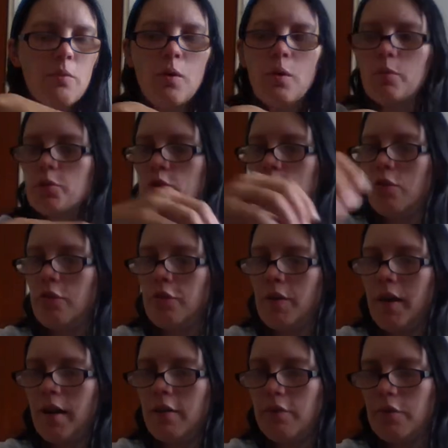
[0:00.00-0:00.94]
What was your
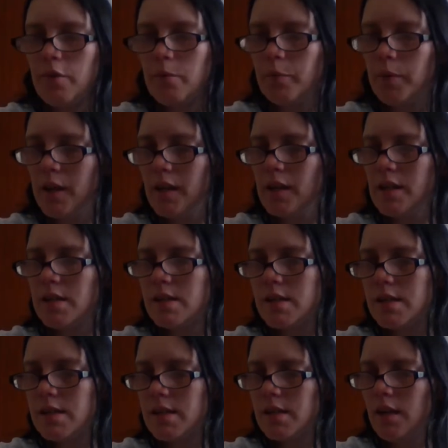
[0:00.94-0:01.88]
favorite piece?
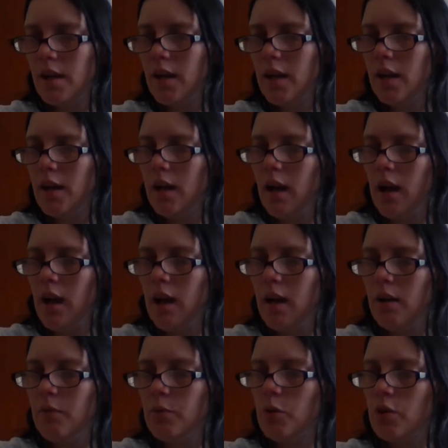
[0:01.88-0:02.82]

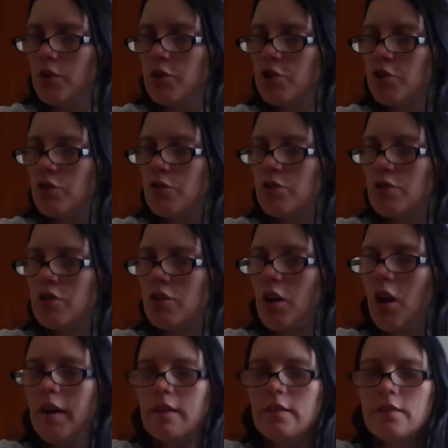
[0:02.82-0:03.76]
What's your
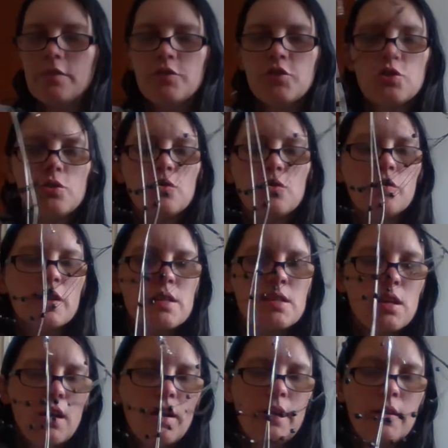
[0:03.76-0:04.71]
kind of jewelry
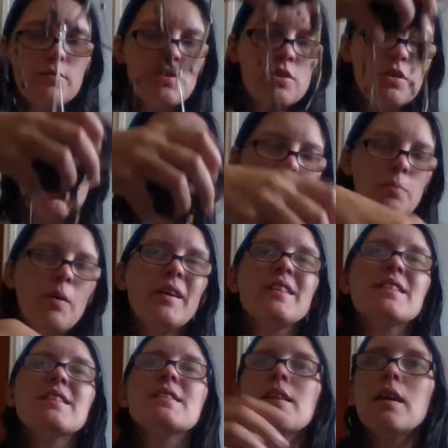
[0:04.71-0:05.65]
type? Do you buy
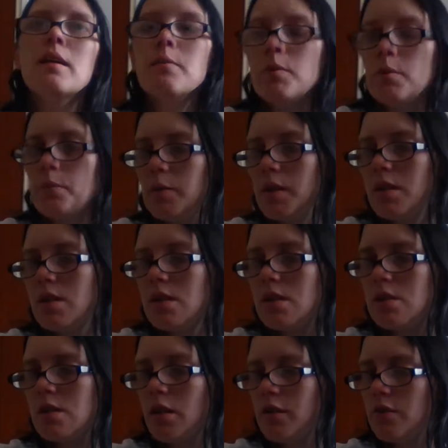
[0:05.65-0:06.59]
statement
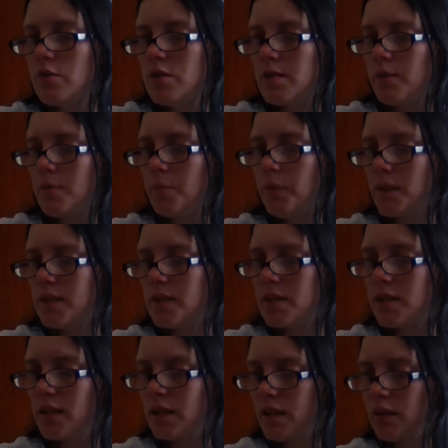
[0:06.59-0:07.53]
pieces? Are you
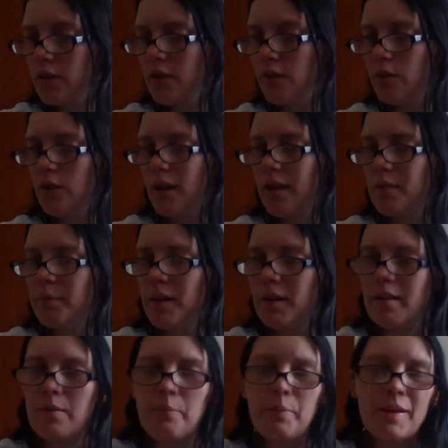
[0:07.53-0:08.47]
simplistic? Are you like me
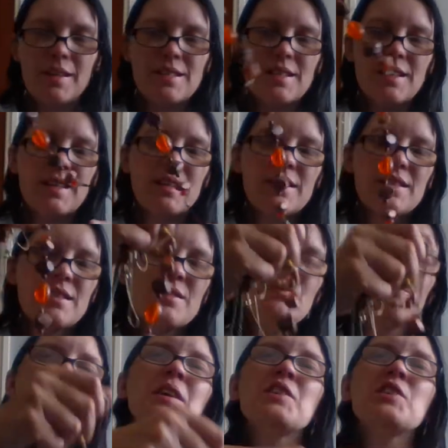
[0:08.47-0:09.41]
that basically
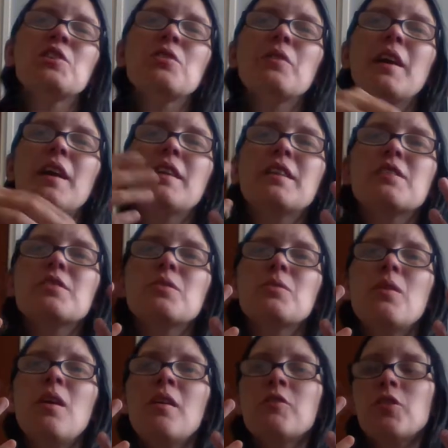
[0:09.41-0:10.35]
doesn't wear jewelry any at
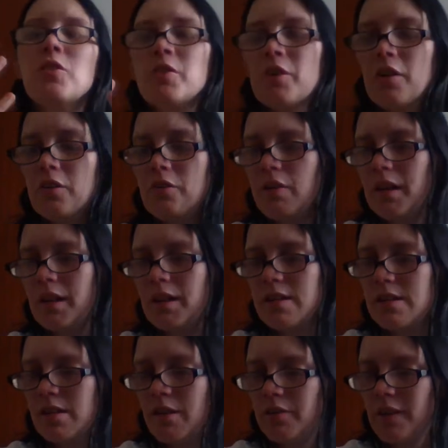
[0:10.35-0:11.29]
all? I've got no
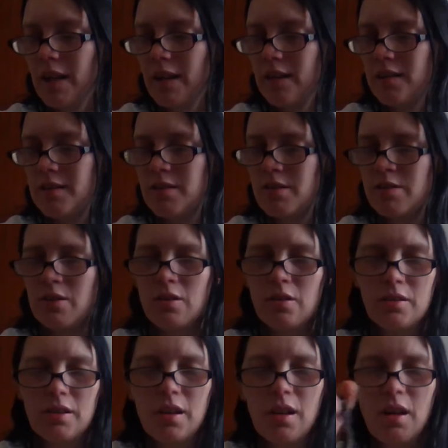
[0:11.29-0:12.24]
rings, no necklaces
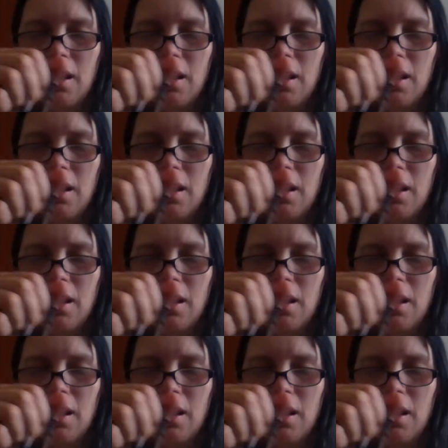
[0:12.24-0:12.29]
on.